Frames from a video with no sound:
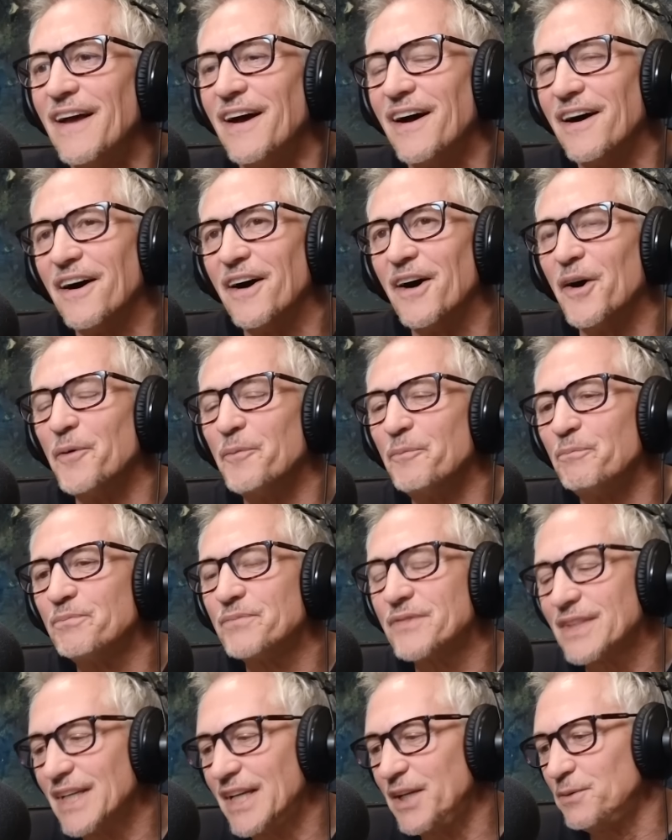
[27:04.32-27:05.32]
but um,
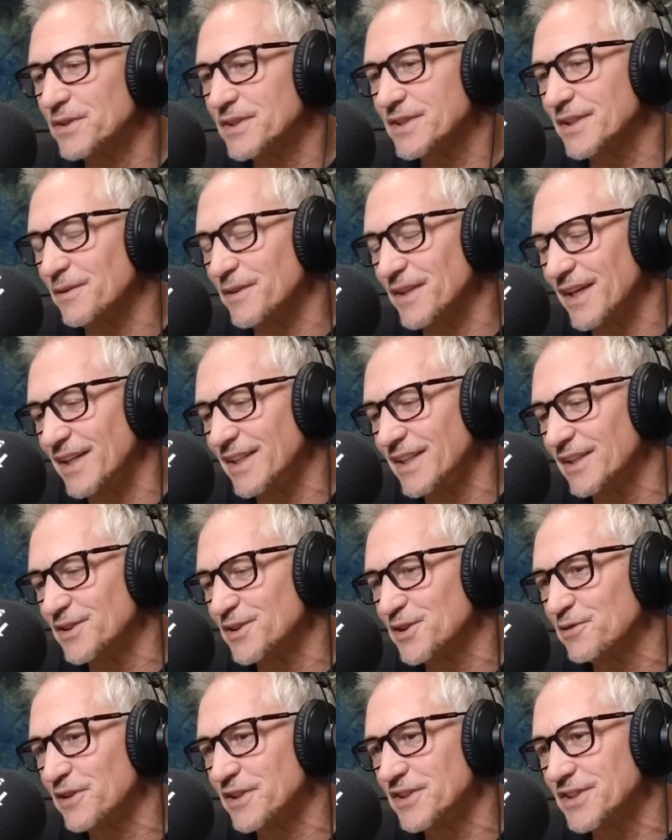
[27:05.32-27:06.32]
he was
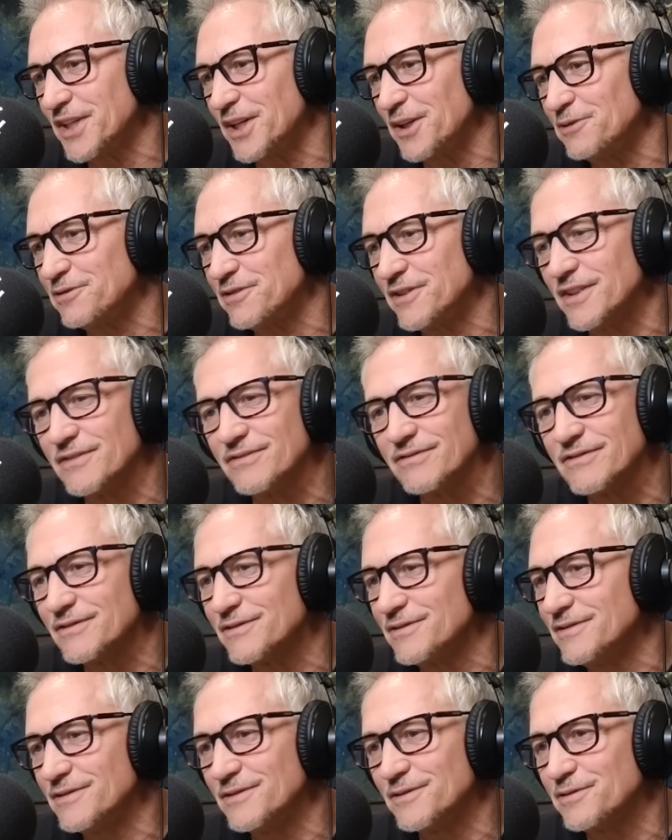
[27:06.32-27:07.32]
England's physio for
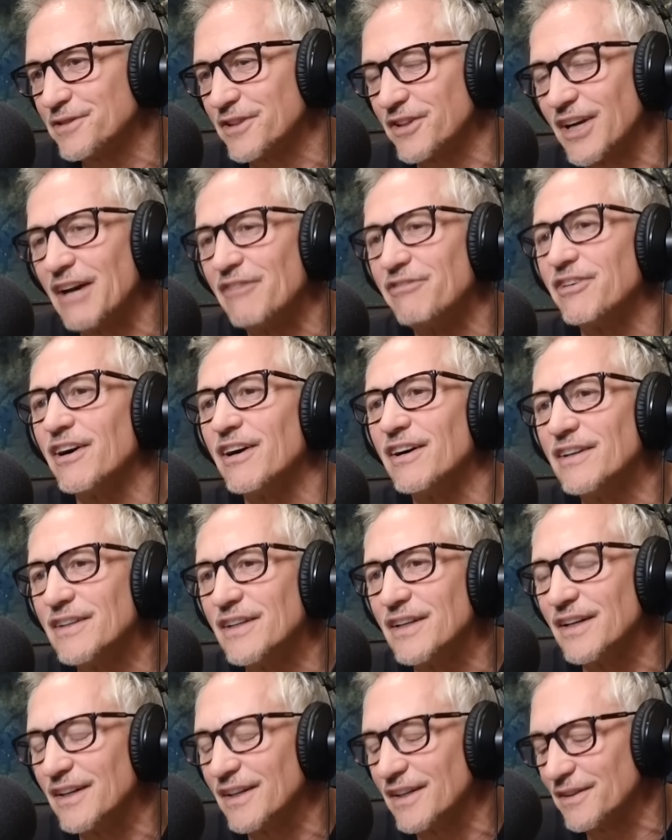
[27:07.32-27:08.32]
forever,
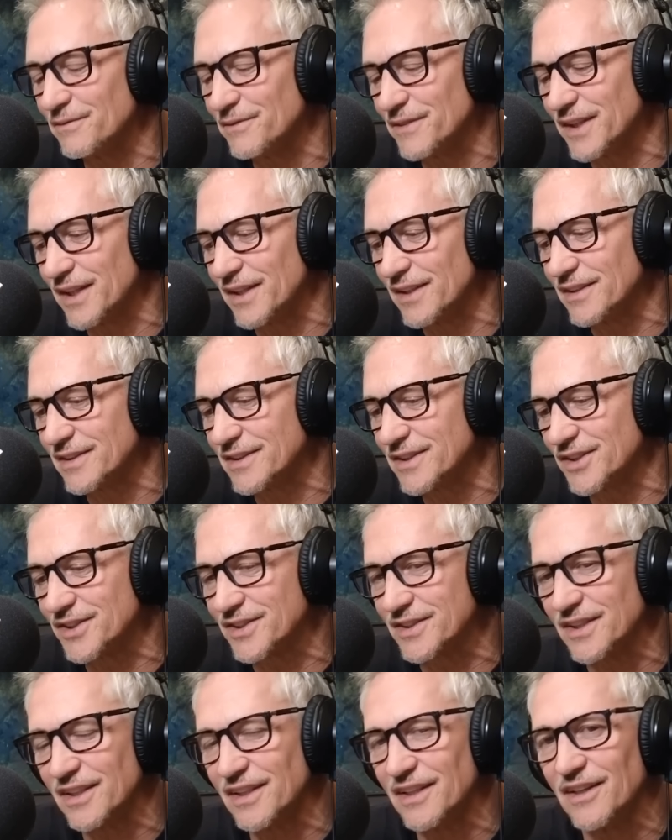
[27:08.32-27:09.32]
um, and
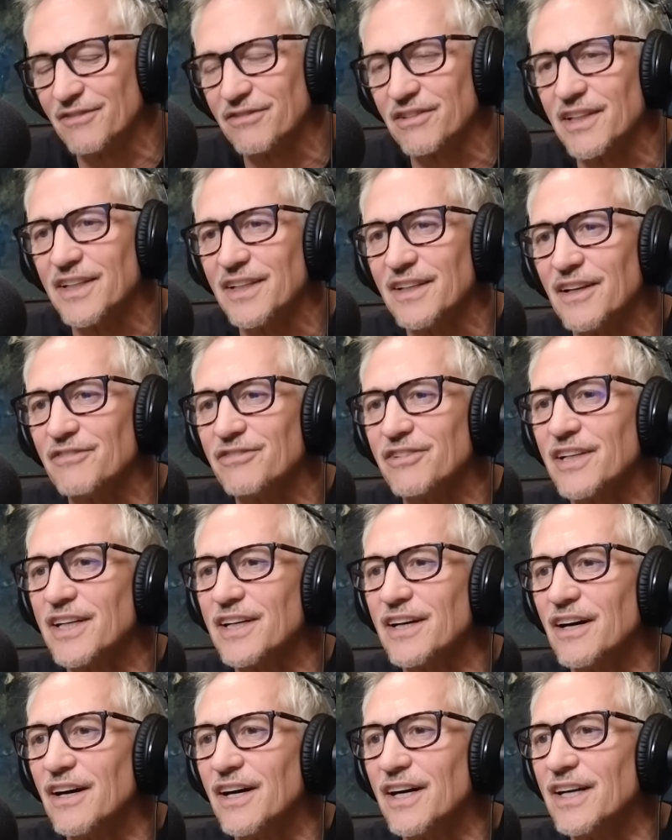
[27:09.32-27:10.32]
just a lovely, lovely
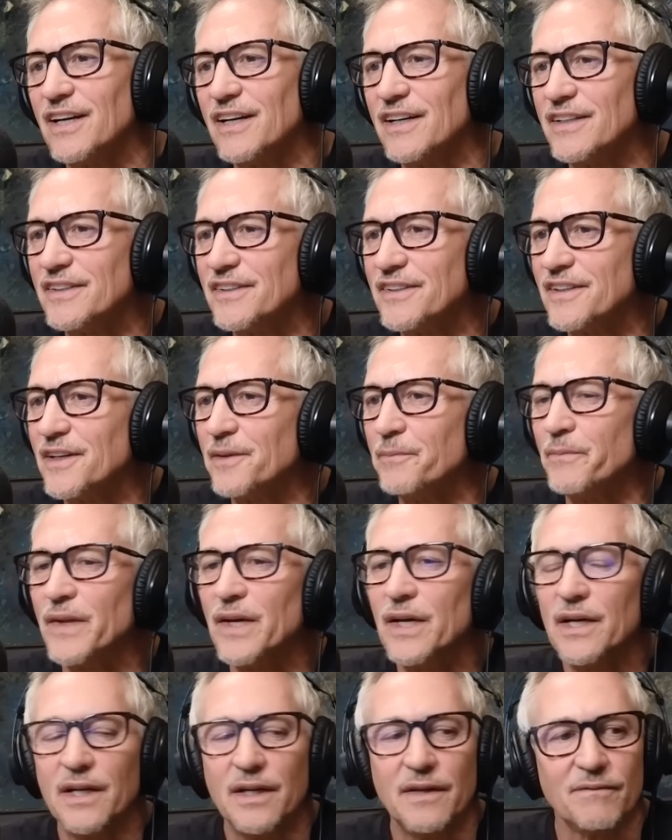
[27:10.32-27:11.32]
guy. And um,
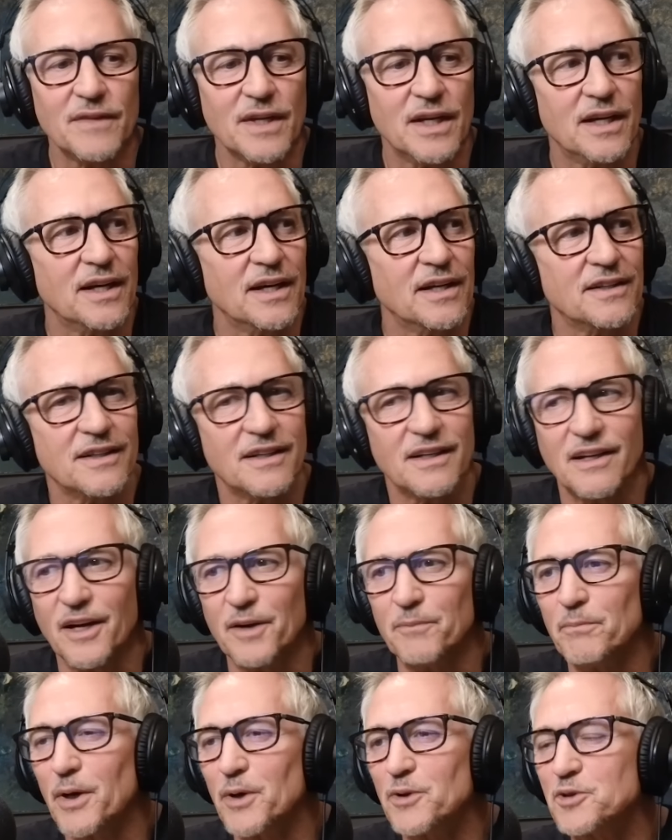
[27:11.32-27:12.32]
and
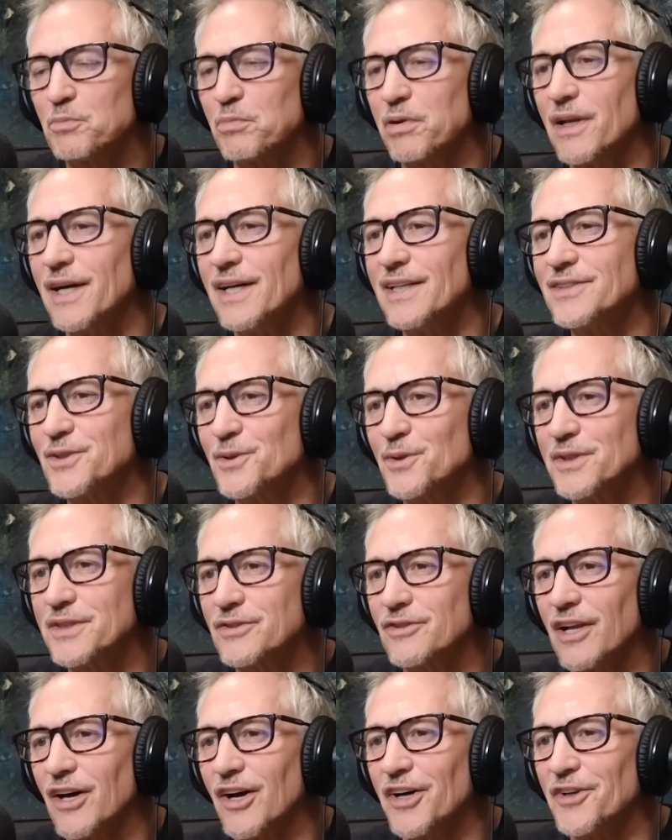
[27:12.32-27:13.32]
like most players,
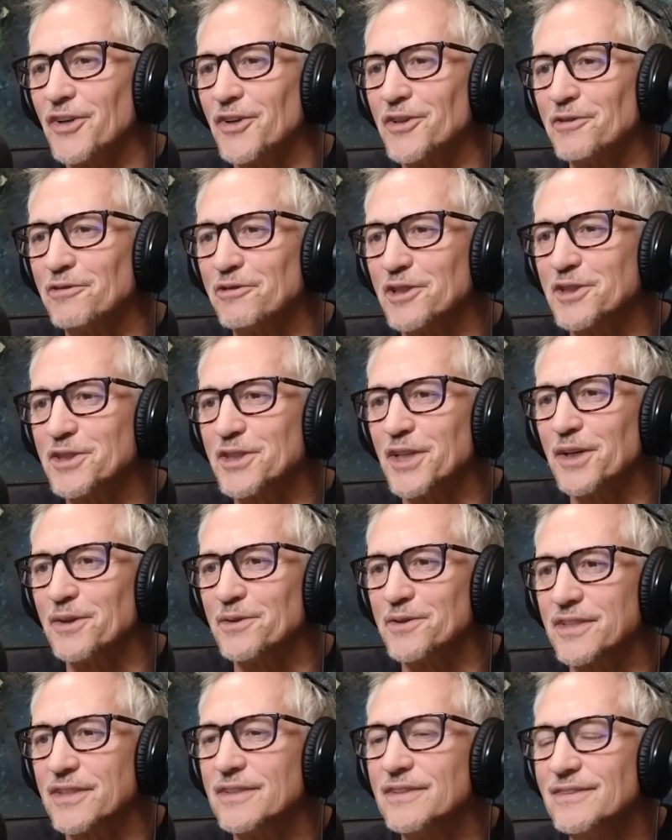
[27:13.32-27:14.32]
always relied on the physio
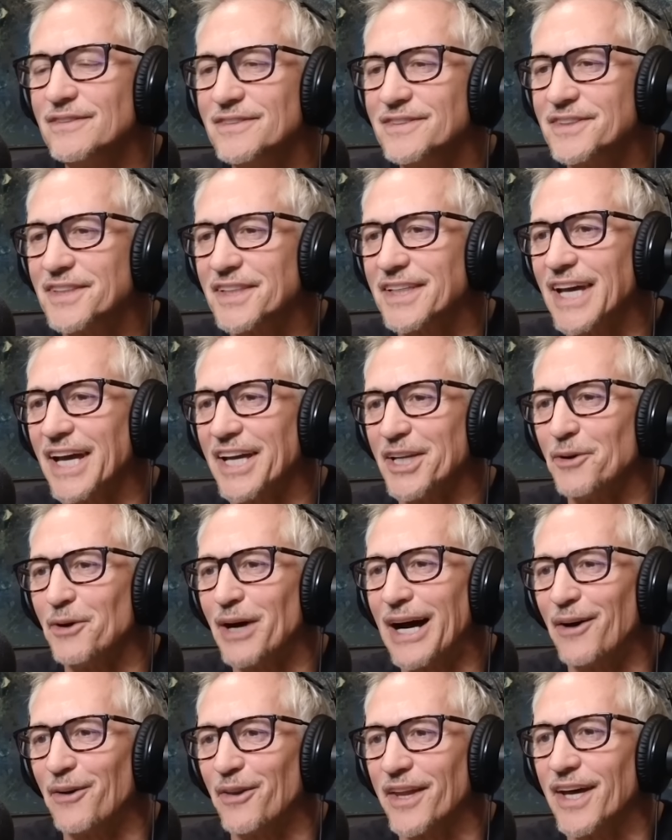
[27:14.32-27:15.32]
to to get you
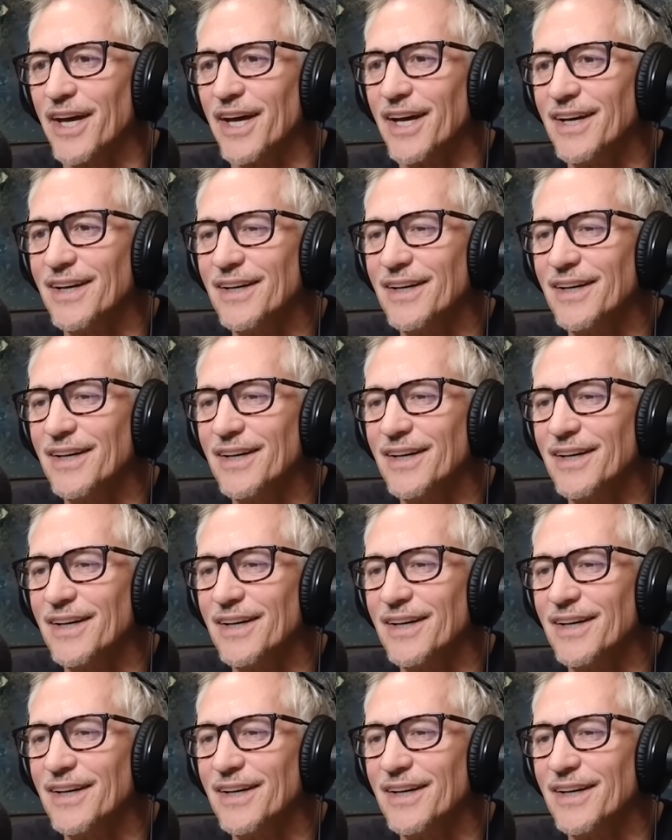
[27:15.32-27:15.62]
out there.